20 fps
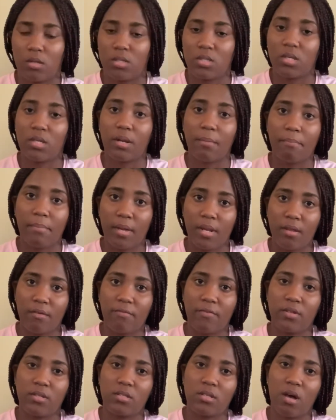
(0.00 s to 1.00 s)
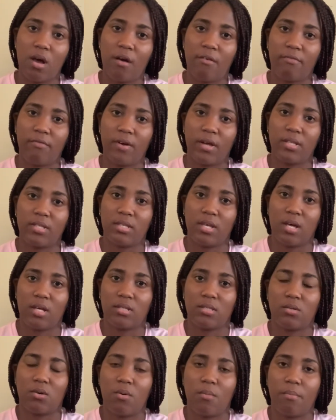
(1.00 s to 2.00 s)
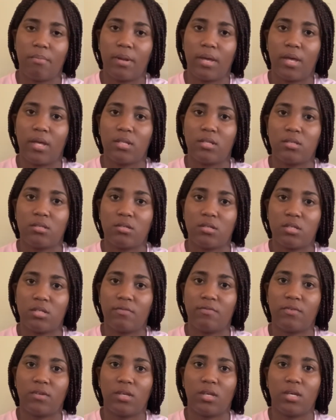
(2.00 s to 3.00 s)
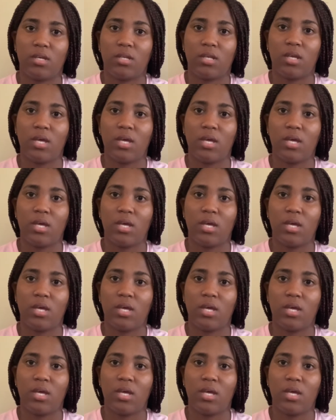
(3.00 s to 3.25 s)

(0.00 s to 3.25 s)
So the benefits of a tax compliance certificate